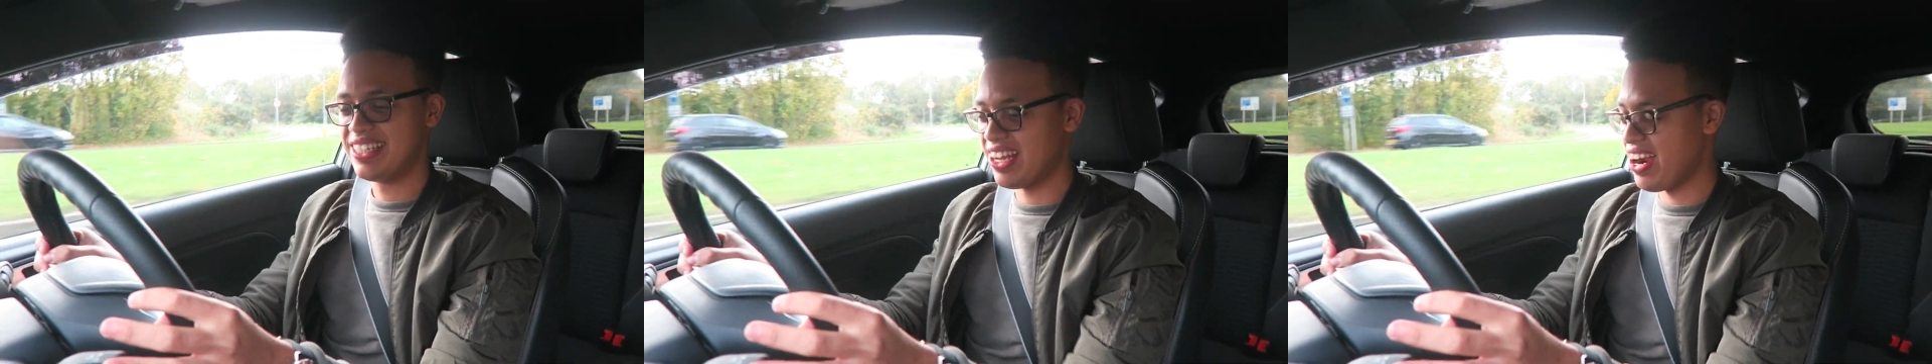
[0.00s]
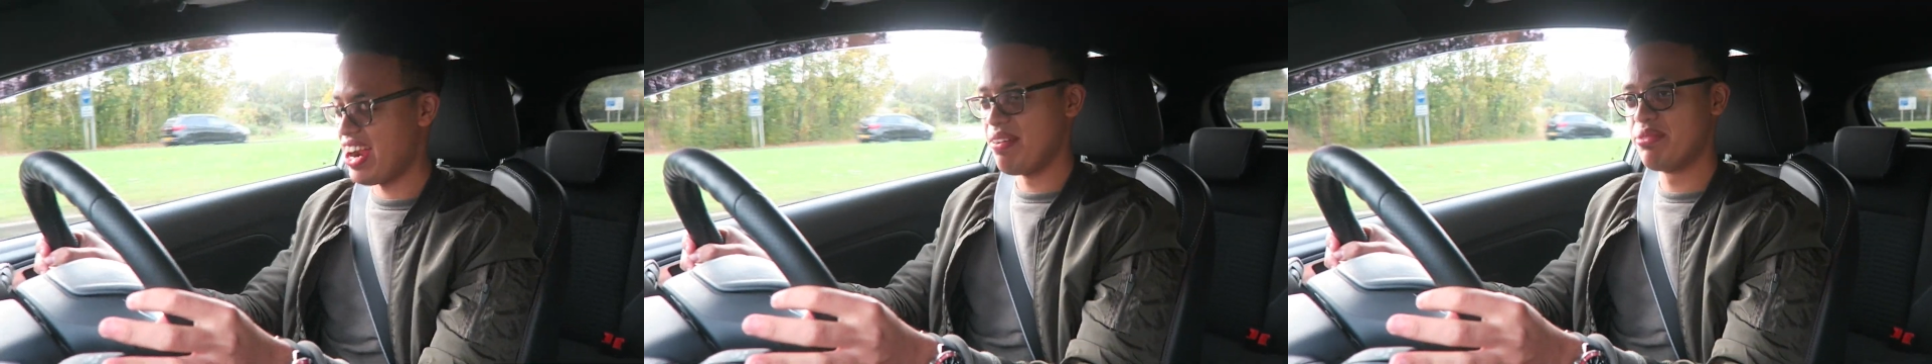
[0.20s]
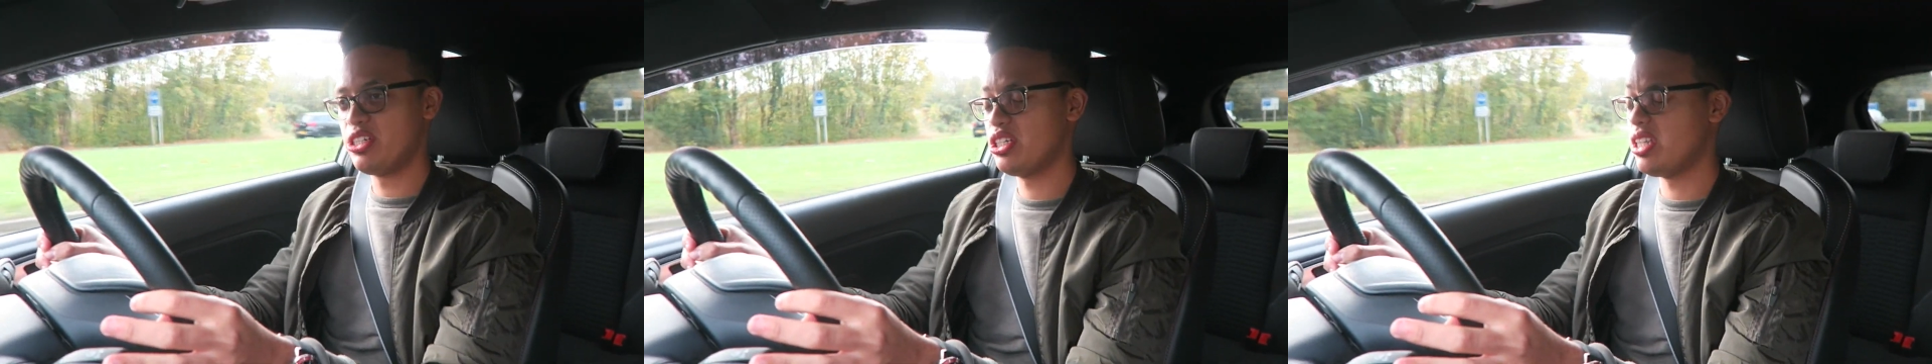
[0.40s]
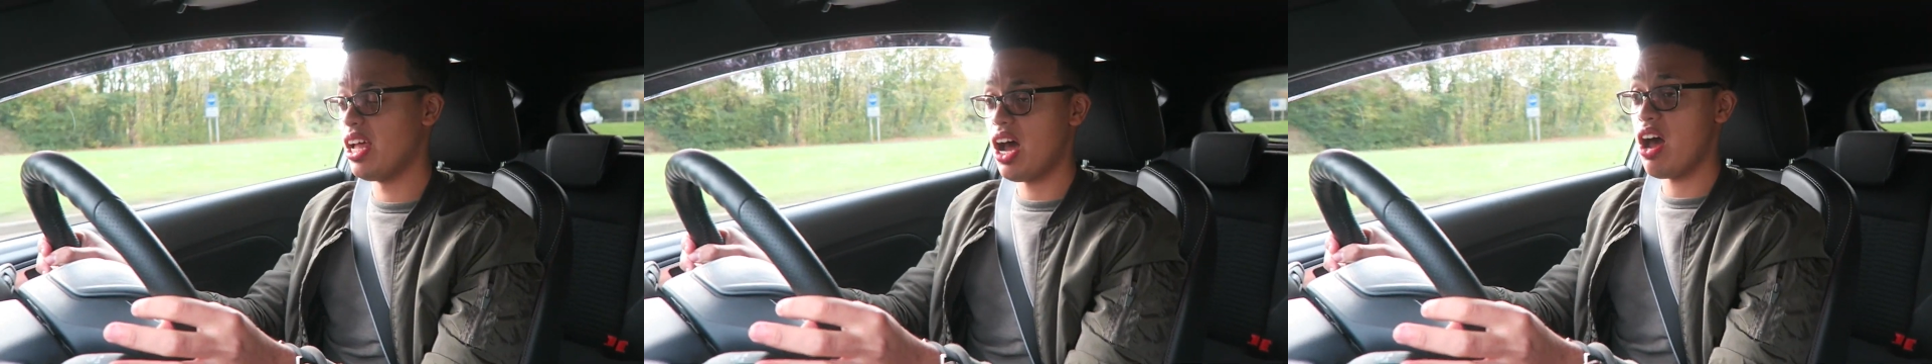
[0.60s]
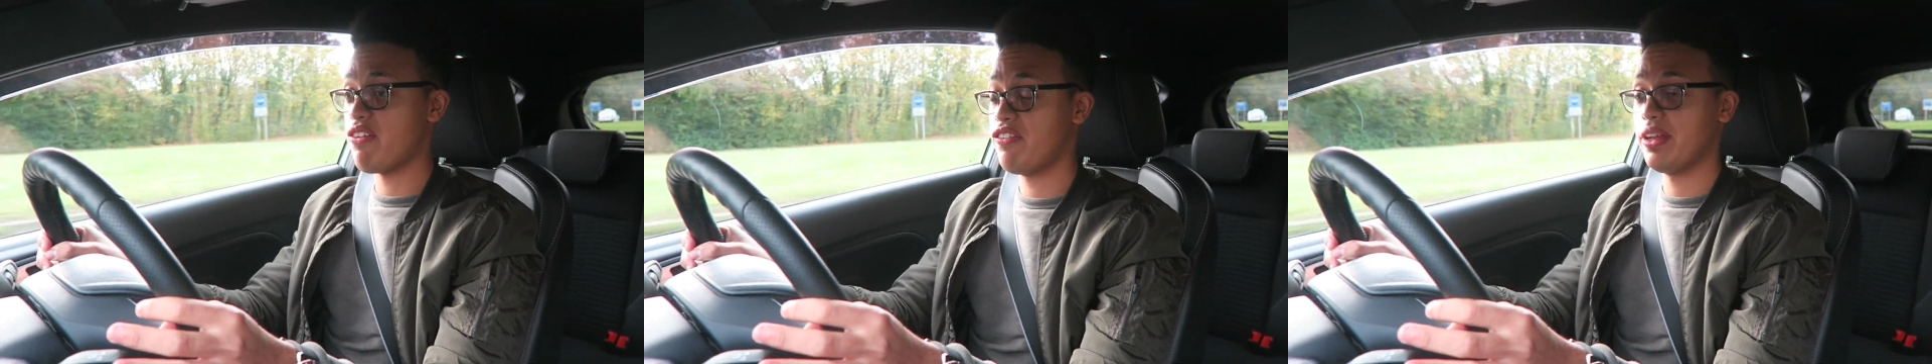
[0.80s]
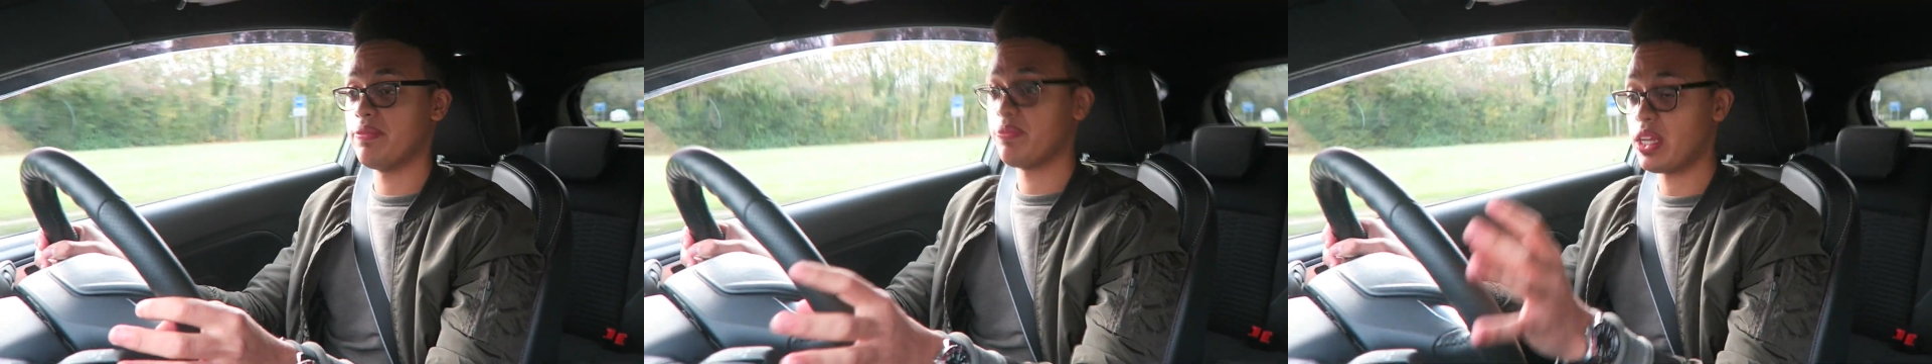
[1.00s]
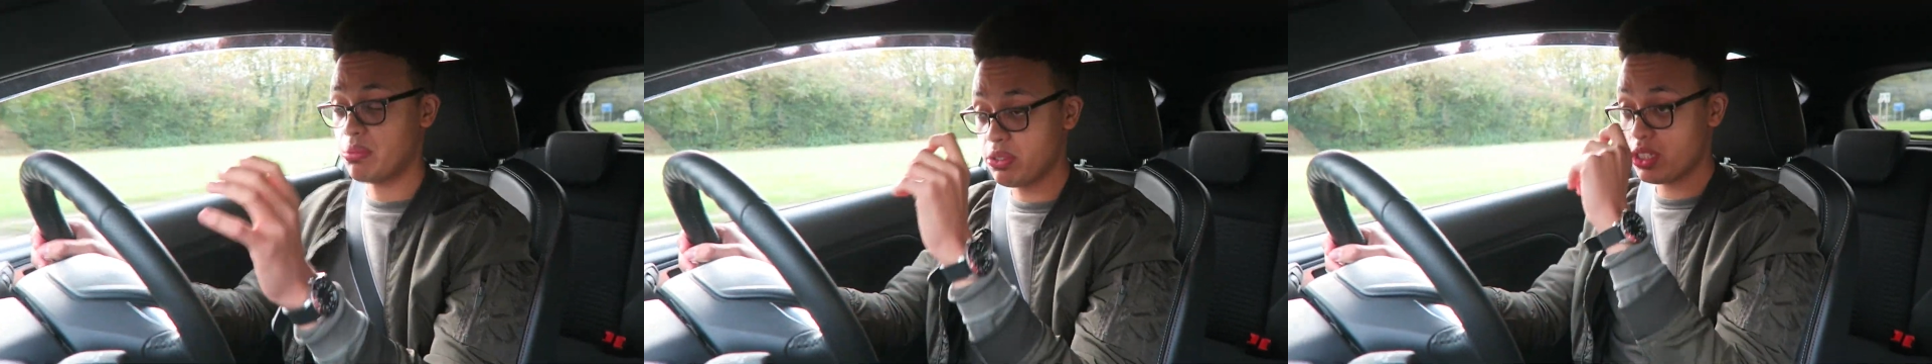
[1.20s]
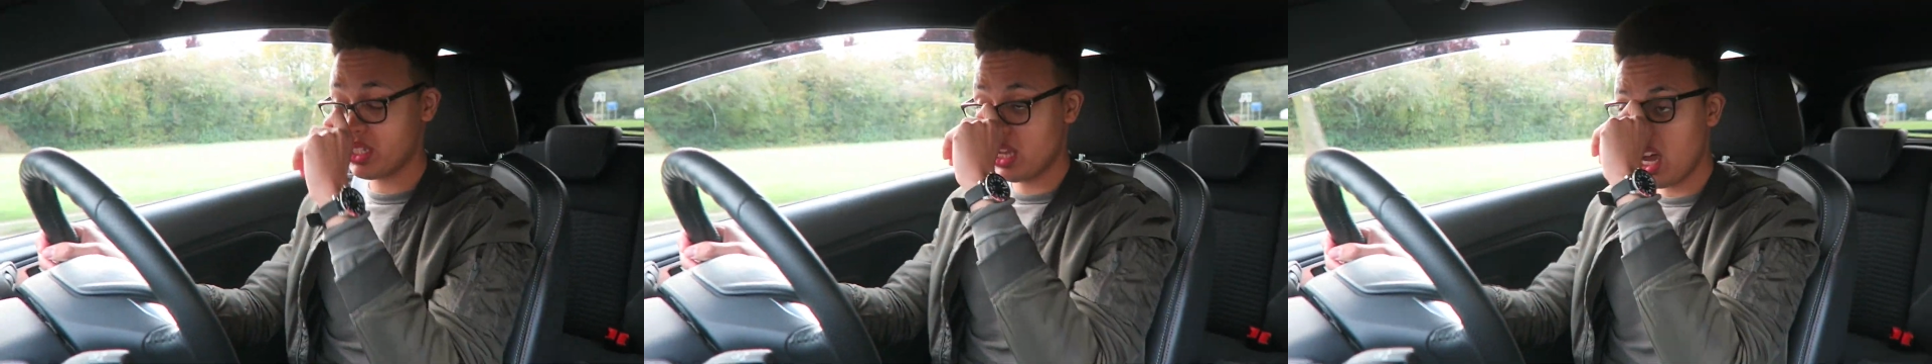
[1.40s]
Sorry, I'm just laughing.
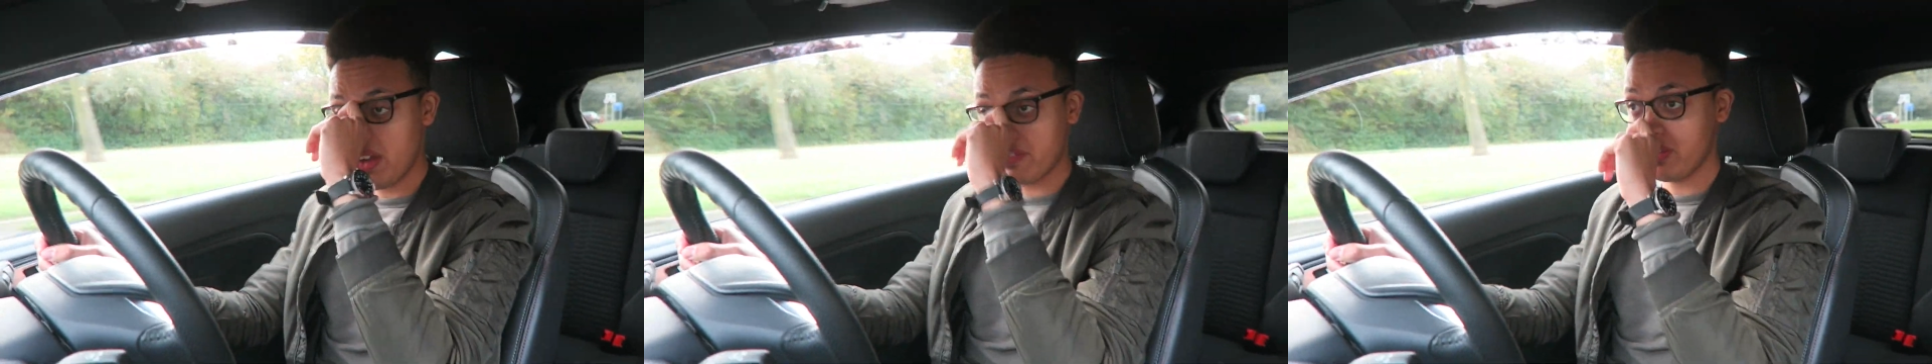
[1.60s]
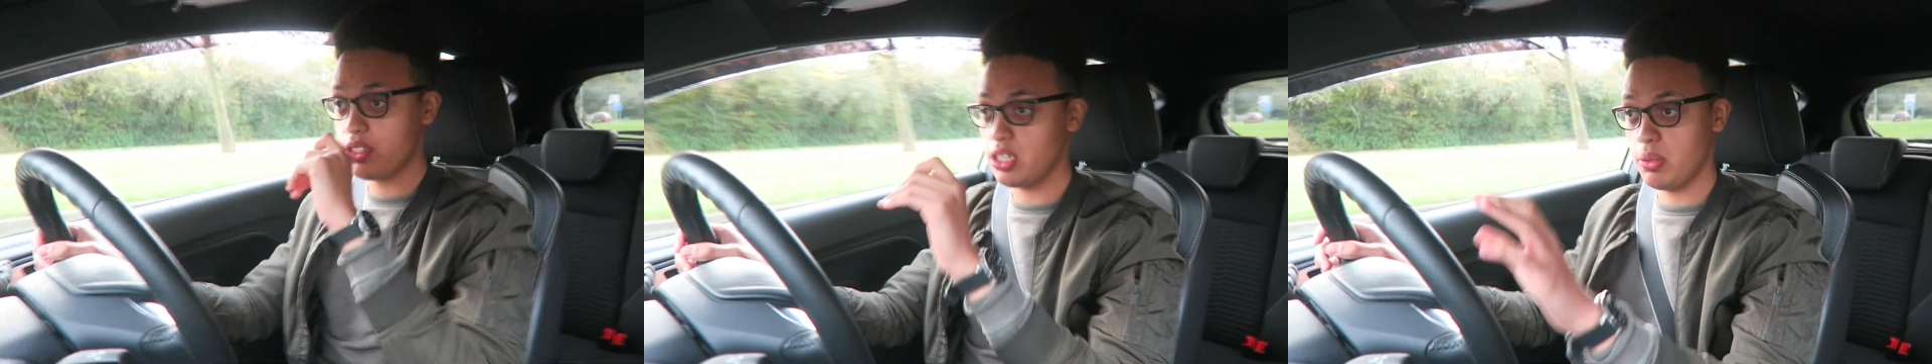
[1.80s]
I'm just laughing